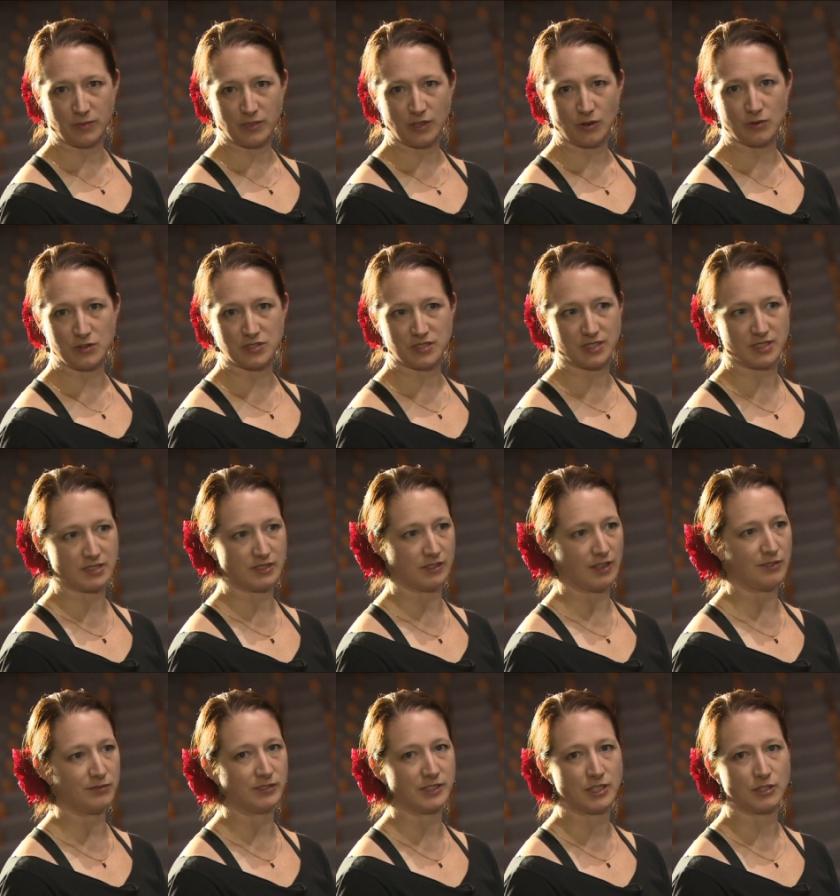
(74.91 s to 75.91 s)
there was this
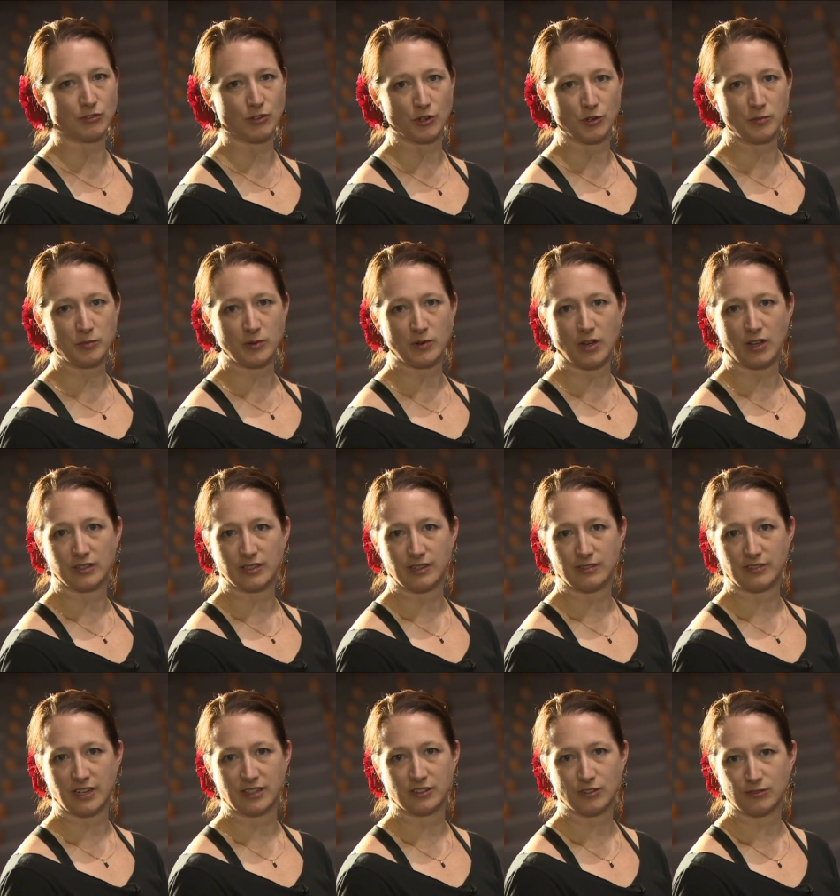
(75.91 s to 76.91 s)
lovely group called El
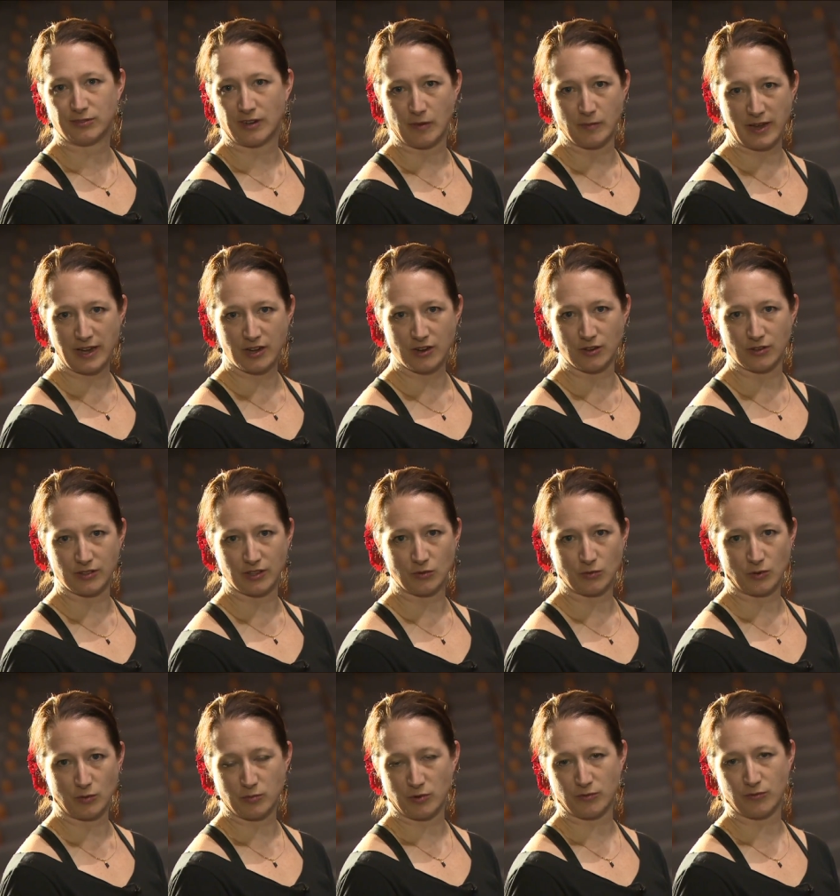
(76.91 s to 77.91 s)
Viento Flamenco that
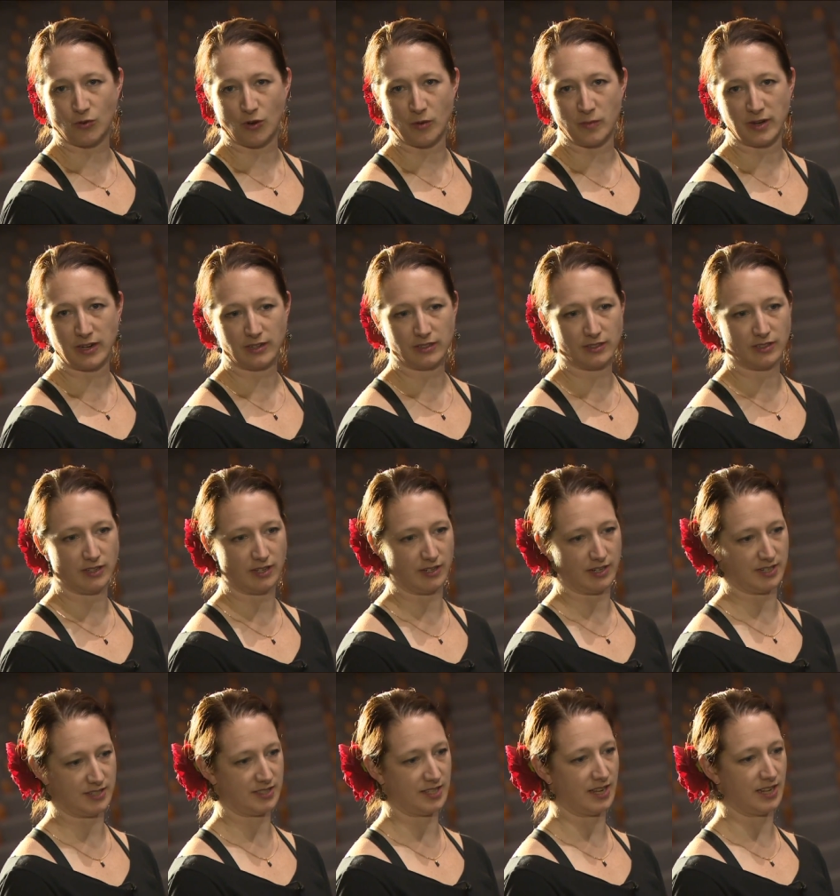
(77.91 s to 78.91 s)
were performing and
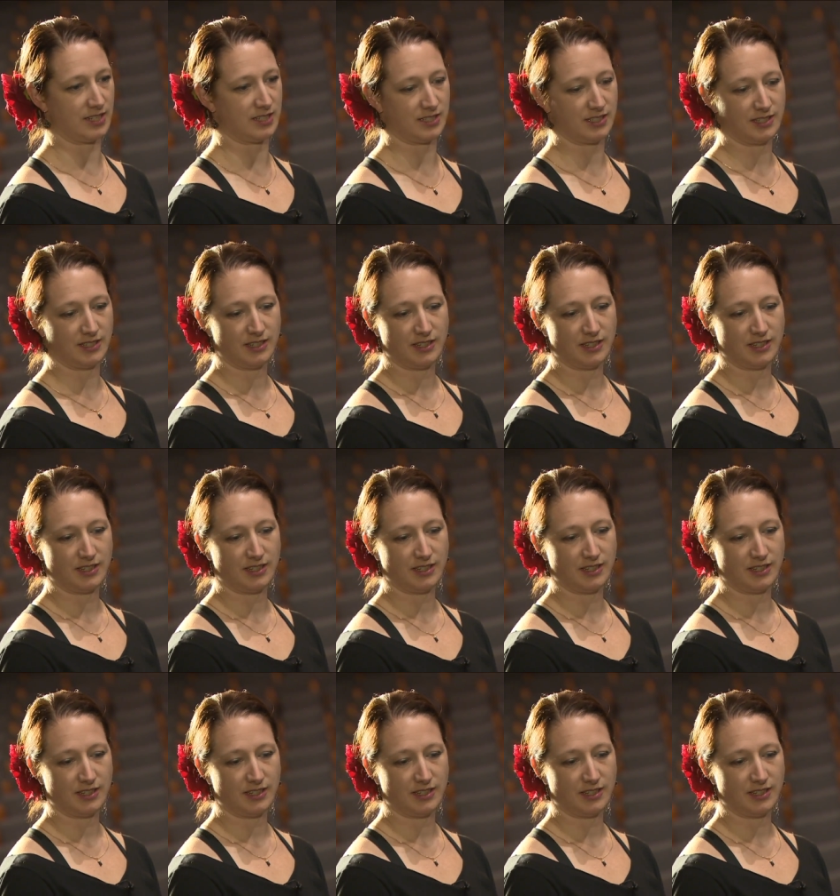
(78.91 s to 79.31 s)
I said,